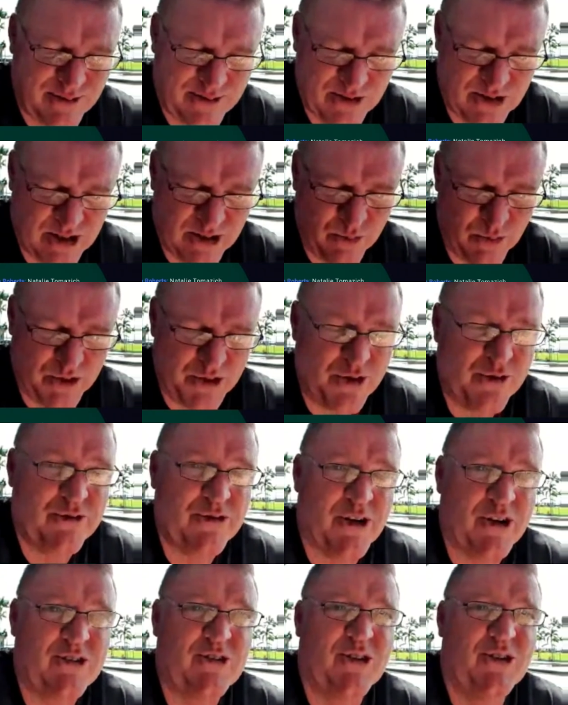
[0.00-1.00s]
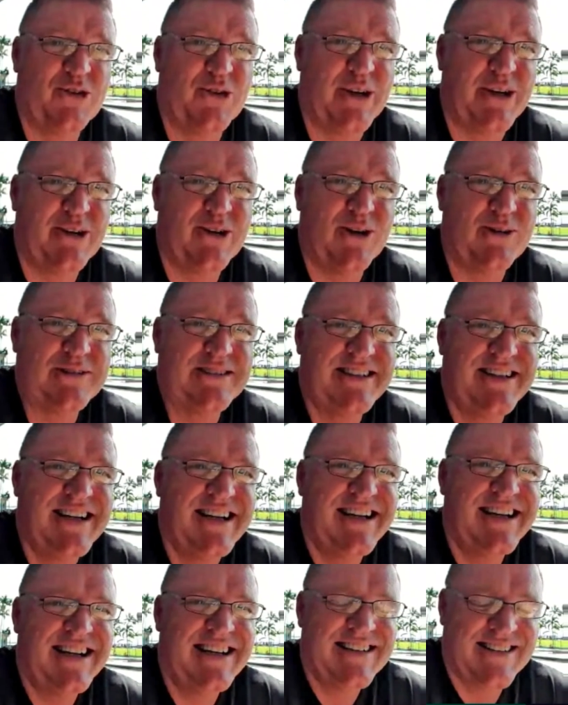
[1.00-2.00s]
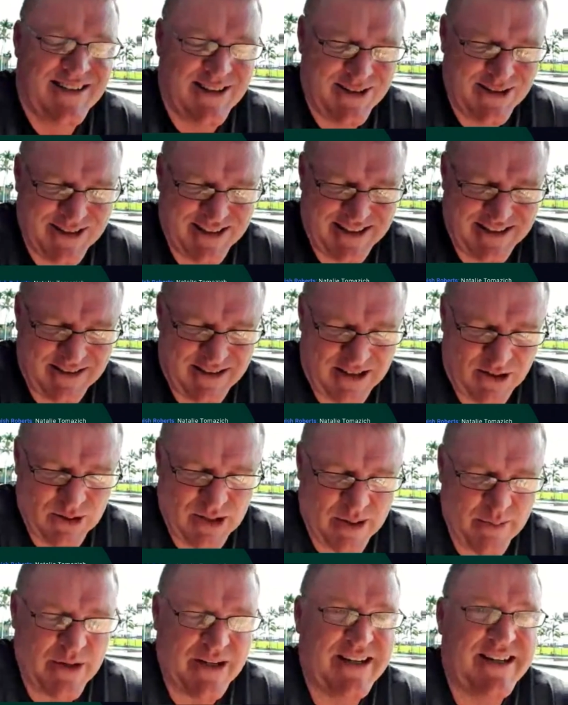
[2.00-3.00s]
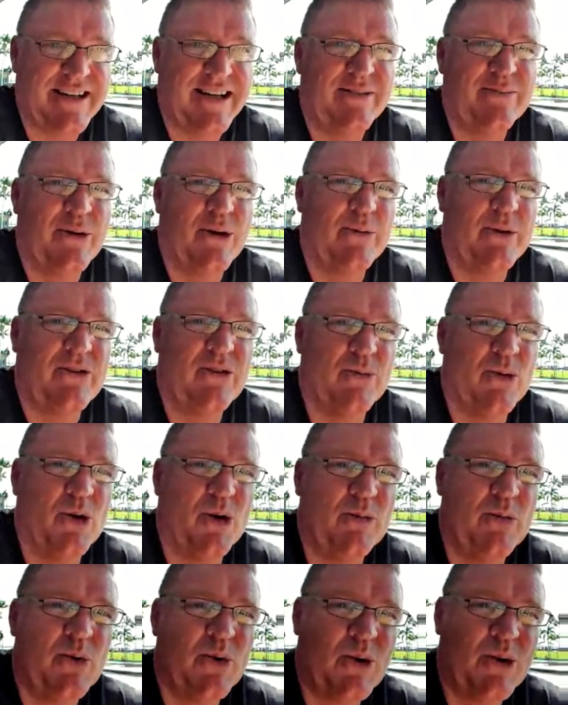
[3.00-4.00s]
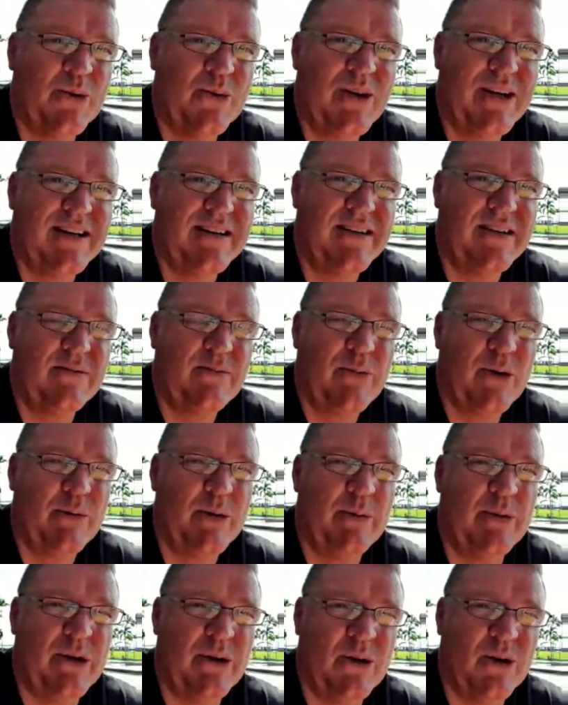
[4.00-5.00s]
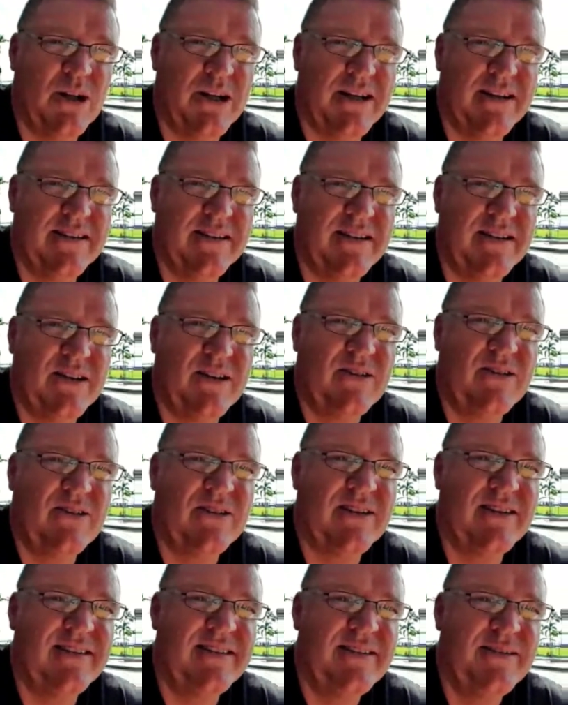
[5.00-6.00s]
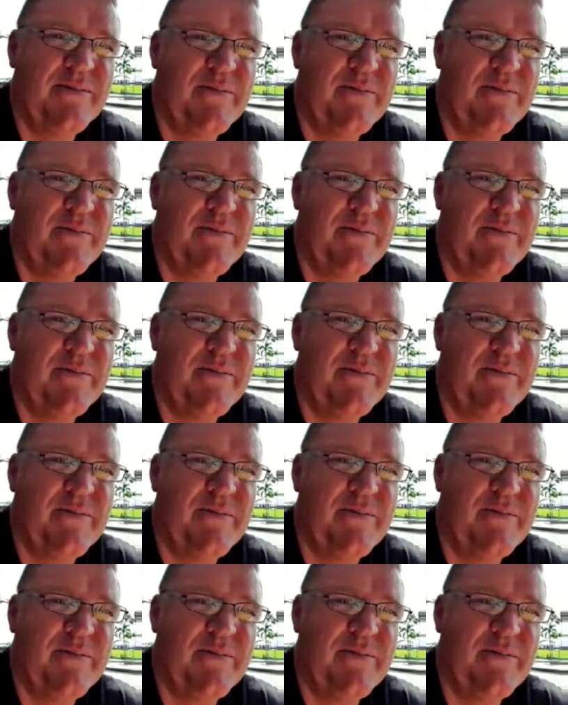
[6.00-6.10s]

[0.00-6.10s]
Sitting with you folks, I drink coffee. So I'll come in again probably tomorrow morning around, probably a bit earlier than this.